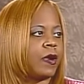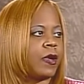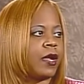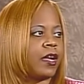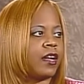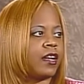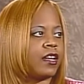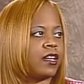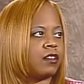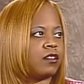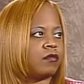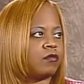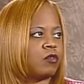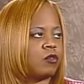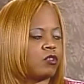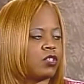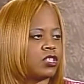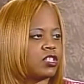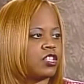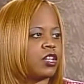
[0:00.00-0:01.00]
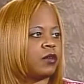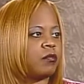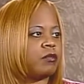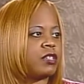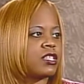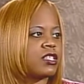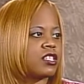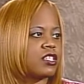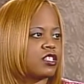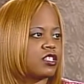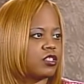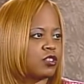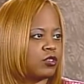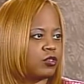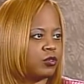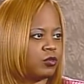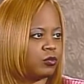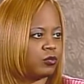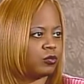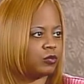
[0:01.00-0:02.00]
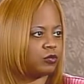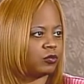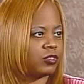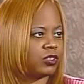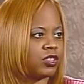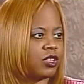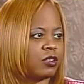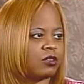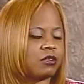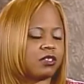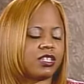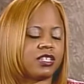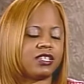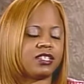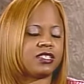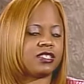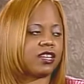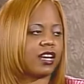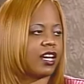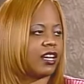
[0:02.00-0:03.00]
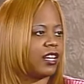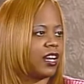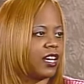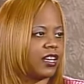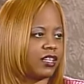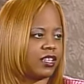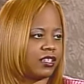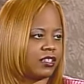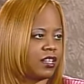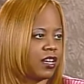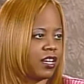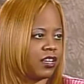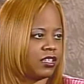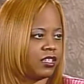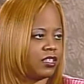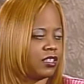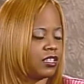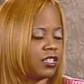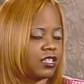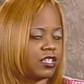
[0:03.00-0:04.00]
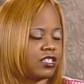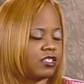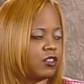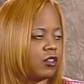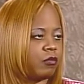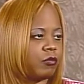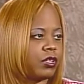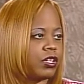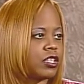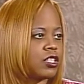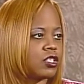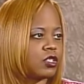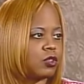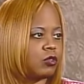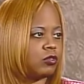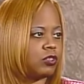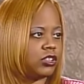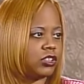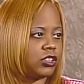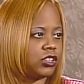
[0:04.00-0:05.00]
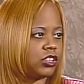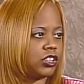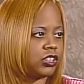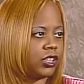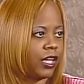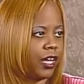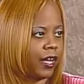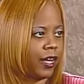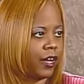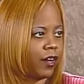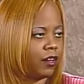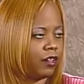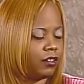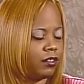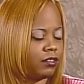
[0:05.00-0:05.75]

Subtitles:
And of course, they're missing school, so he's not liking that. He thinks he's going to be in school until July.